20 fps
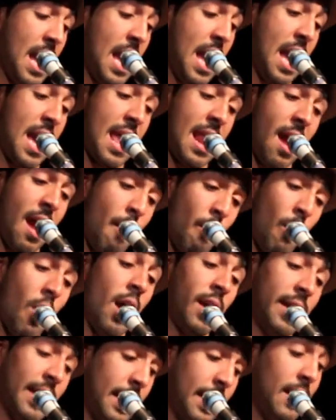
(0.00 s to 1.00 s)
and I'm
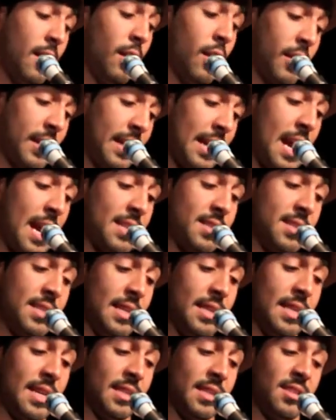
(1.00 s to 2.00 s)
walking and looking, I
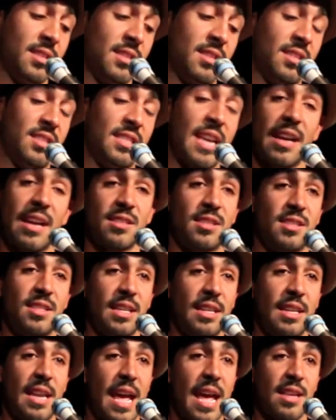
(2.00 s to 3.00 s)
see this
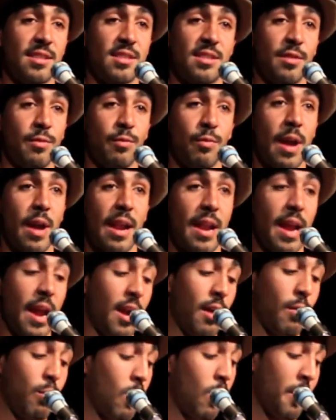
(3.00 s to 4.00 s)
sexy dancing
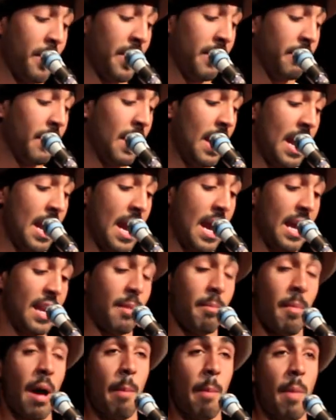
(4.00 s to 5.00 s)
red-haired woman. And
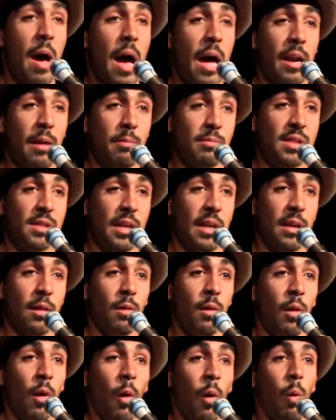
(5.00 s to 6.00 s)
in my mind I'm saying,
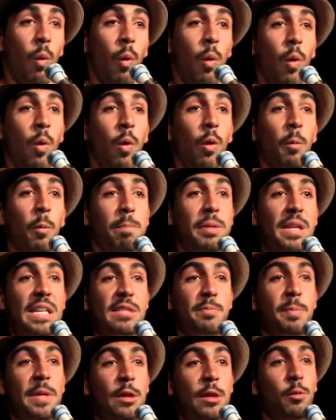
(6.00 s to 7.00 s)
ooh,
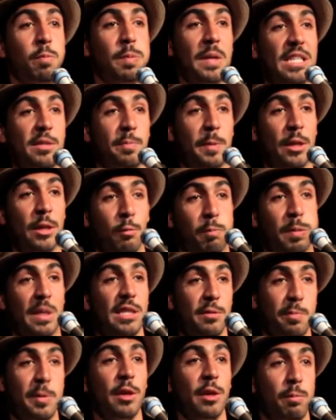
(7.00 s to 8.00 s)
please be you, please be you,
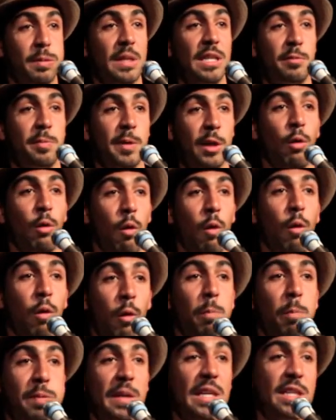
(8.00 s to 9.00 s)
please be you, please be you,
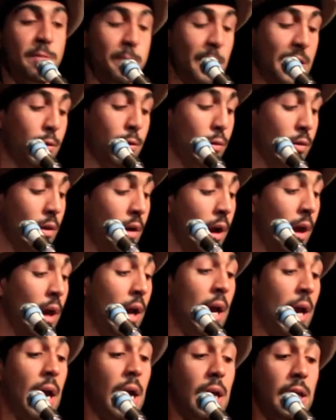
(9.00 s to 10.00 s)
ooh, please be you.
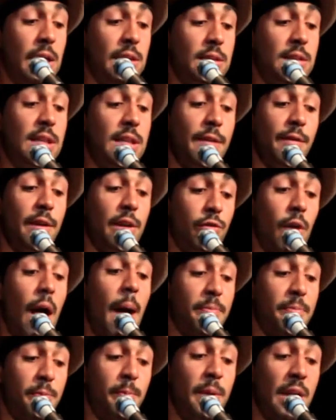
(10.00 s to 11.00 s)
And then Stevie
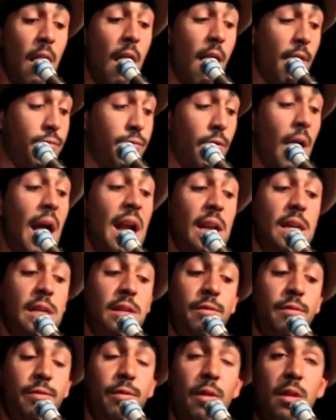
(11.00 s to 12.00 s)
drops me off right
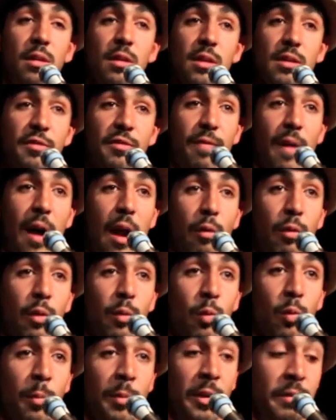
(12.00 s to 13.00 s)
in front of this fiery
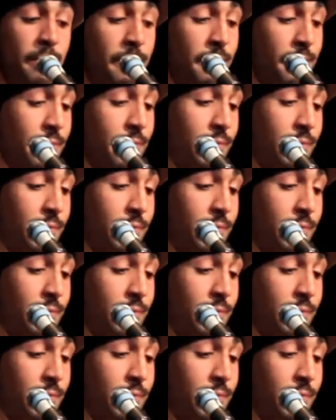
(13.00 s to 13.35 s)
woman.